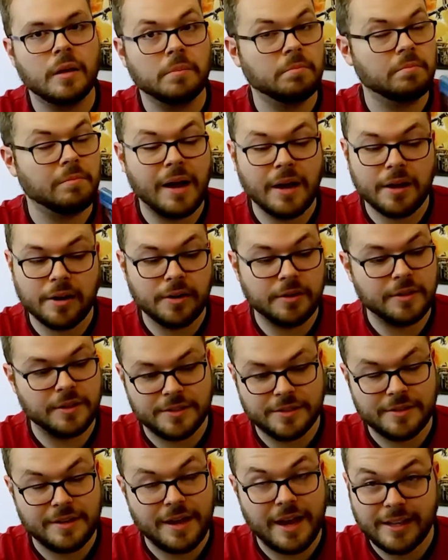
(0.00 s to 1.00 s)
my
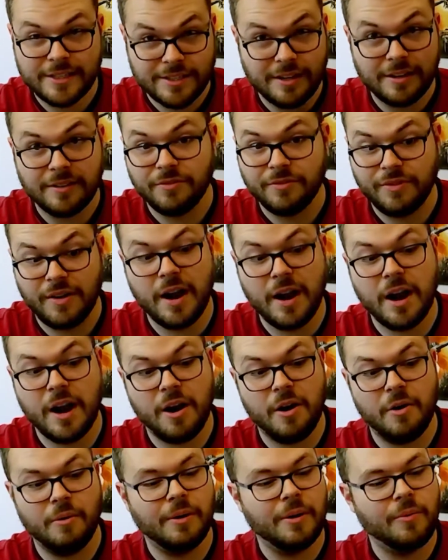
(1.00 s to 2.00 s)
goodness, it's done
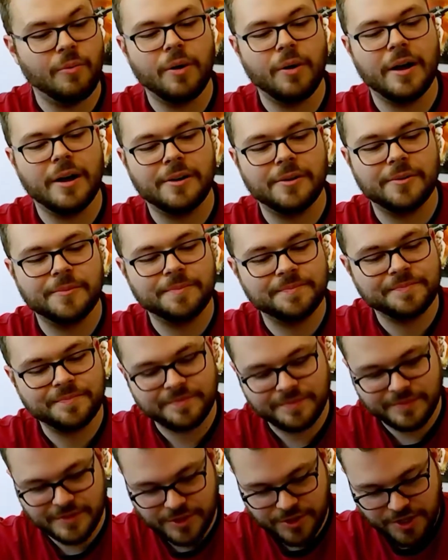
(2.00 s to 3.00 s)
very well.
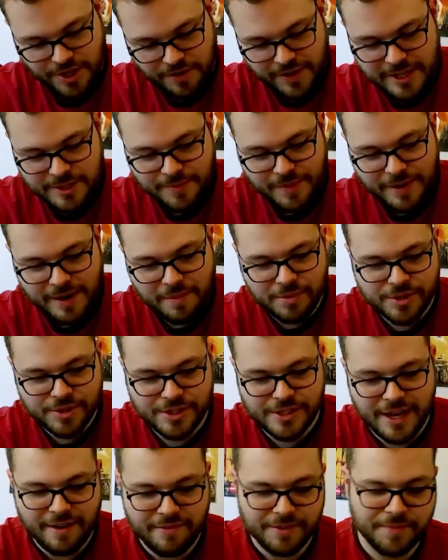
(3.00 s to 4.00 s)
So that's my number
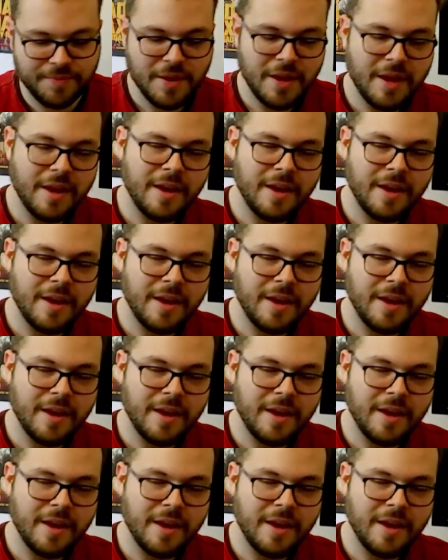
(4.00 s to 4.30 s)
7.